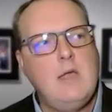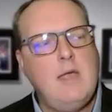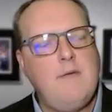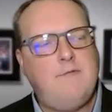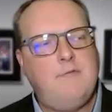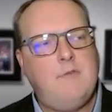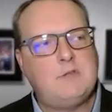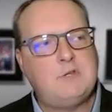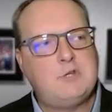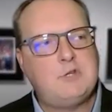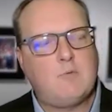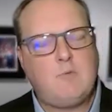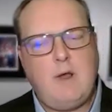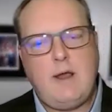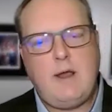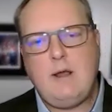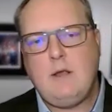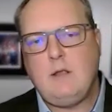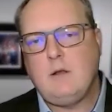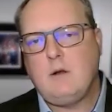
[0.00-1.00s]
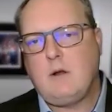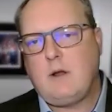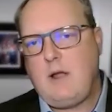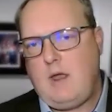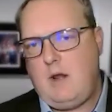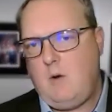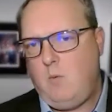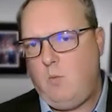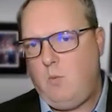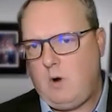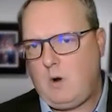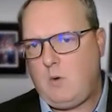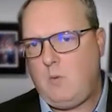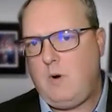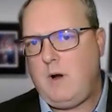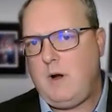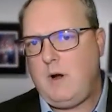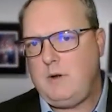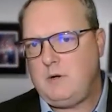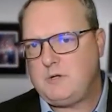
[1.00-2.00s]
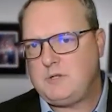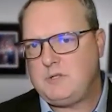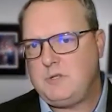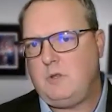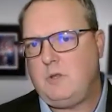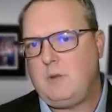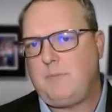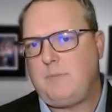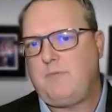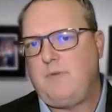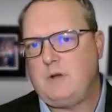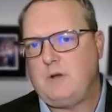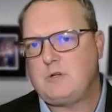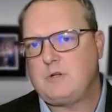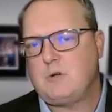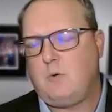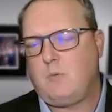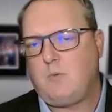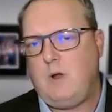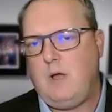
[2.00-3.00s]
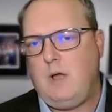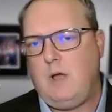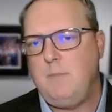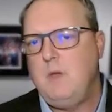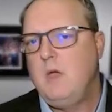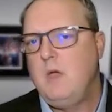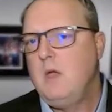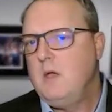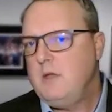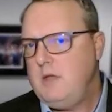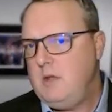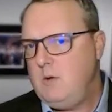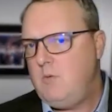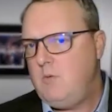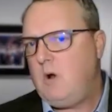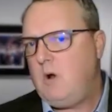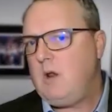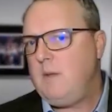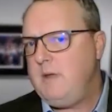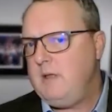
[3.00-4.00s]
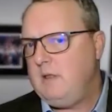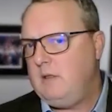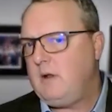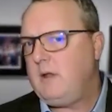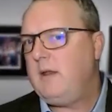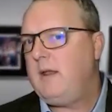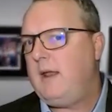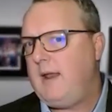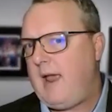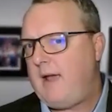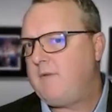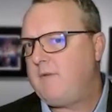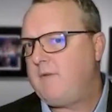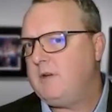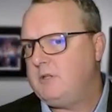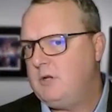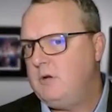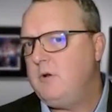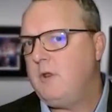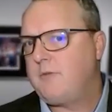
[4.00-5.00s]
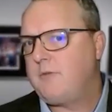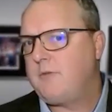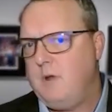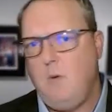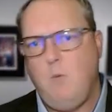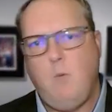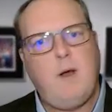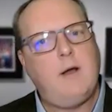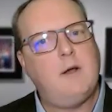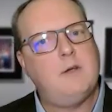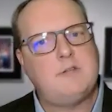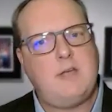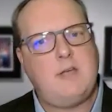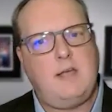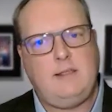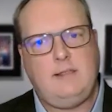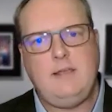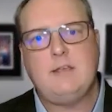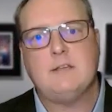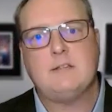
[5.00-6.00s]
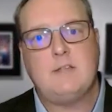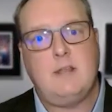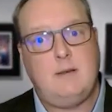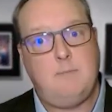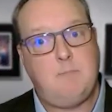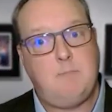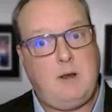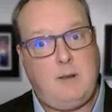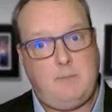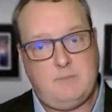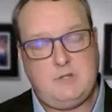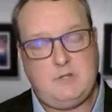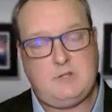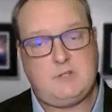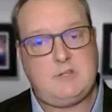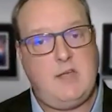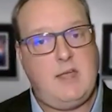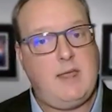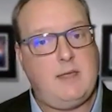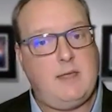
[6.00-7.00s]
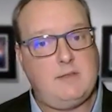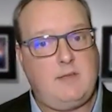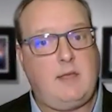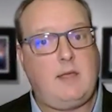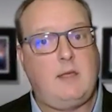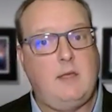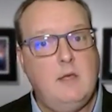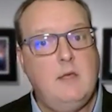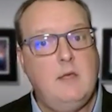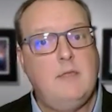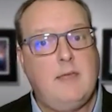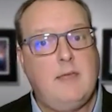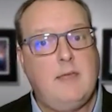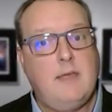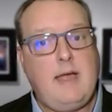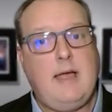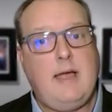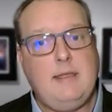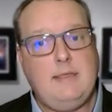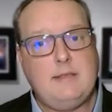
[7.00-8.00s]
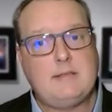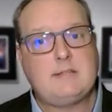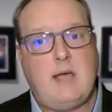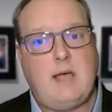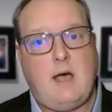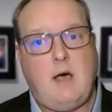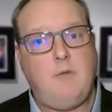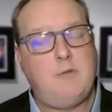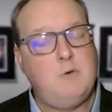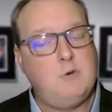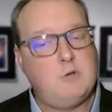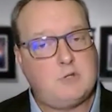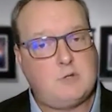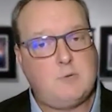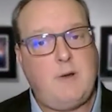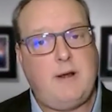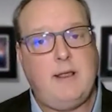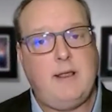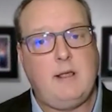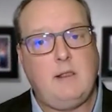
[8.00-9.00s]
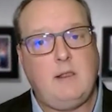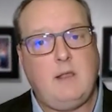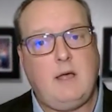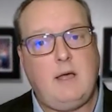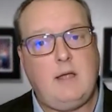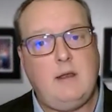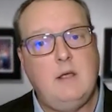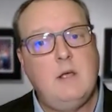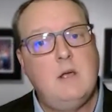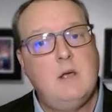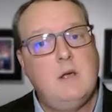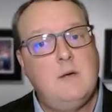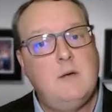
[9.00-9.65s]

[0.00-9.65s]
if it's your regular kind of workwear and you're still in the professional realm, you want to be looking at every 2 to 3 wears at least. But I'm just saying, it's like the guy in the South who's sweating a lot.